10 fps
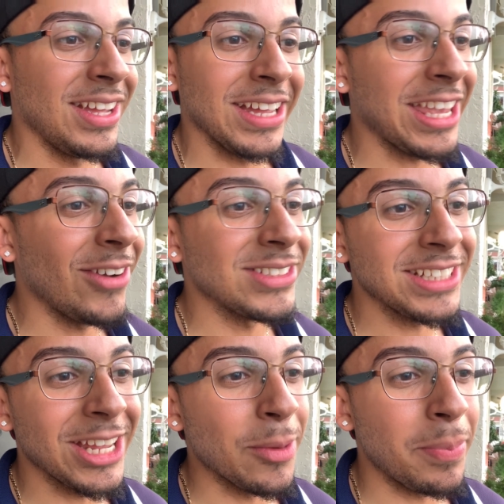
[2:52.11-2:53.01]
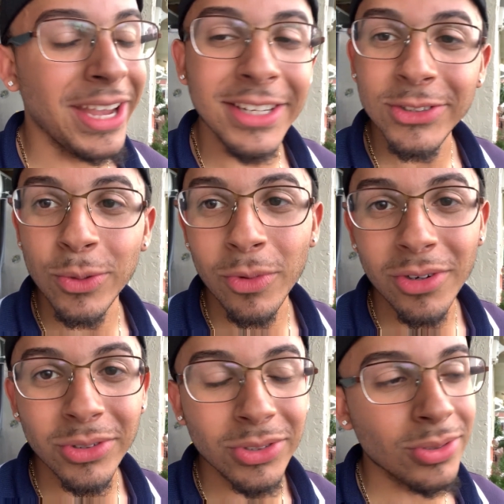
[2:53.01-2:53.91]
I can't wait to get it painted
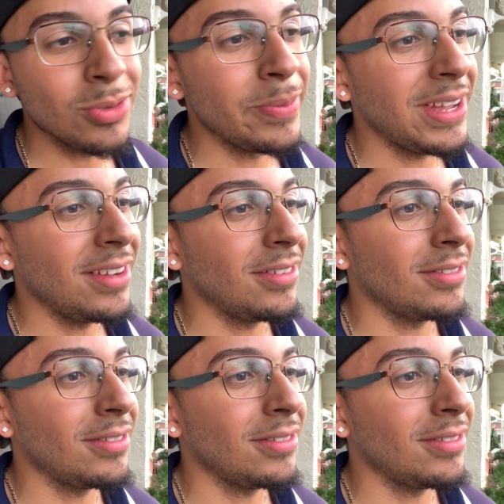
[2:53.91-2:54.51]
tomorrow too, man.